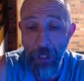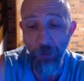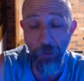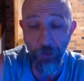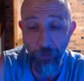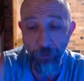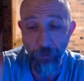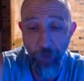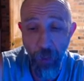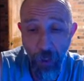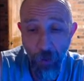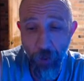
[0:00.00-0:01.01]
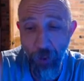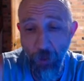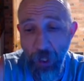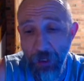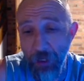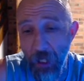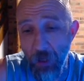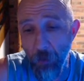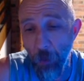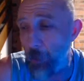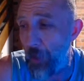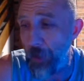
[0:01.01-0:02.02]
to it. We can always
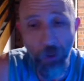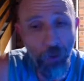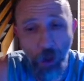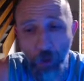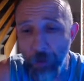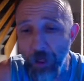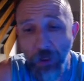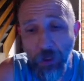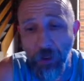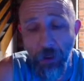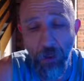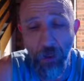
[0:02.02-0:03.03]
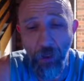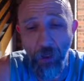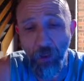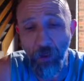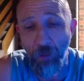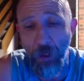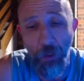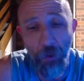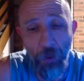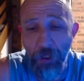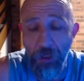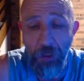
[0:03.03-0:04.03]
reply to the comments with your
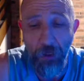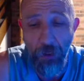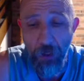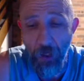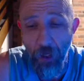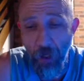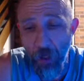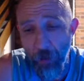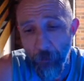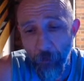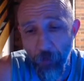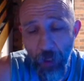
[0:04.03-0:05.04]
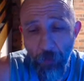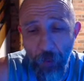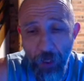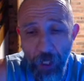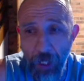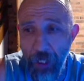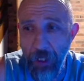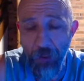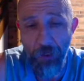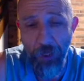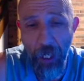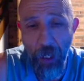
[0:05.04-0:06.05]
questions. If we can't answer
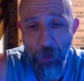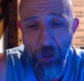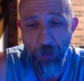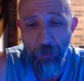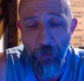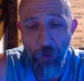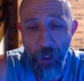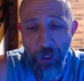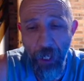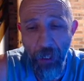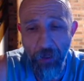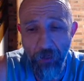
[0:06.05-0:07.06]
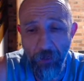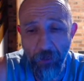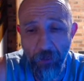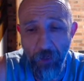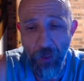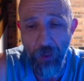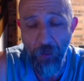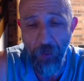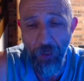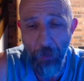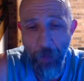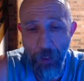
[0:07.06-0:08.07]
it now, we can find out and
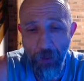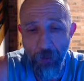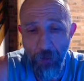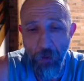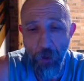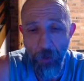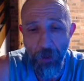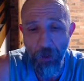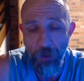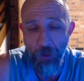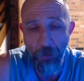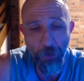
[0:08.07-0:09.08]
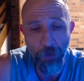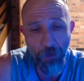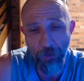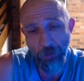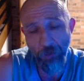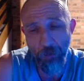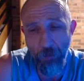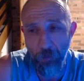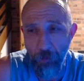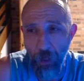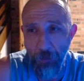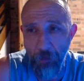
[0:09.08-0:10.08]
definitely get back through the comment systems.
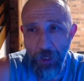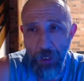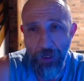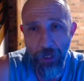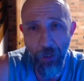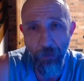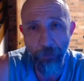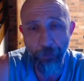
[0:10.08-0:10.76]
Make it a bit easier.